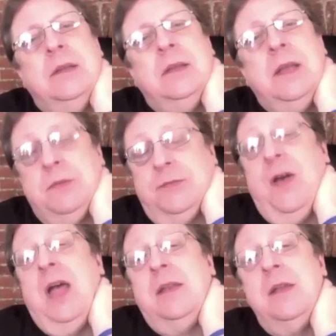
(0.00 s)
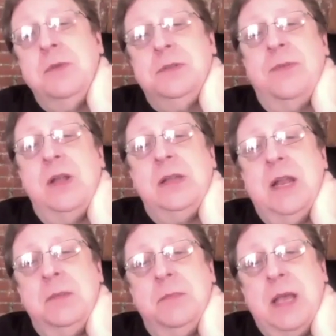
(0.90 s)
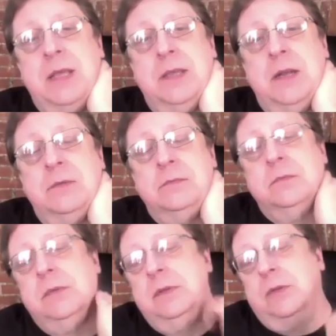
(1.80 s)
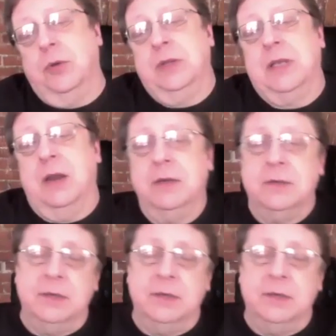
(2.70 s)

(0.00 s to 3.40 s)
it was fun. It was fun getting it, you know, doing the character. If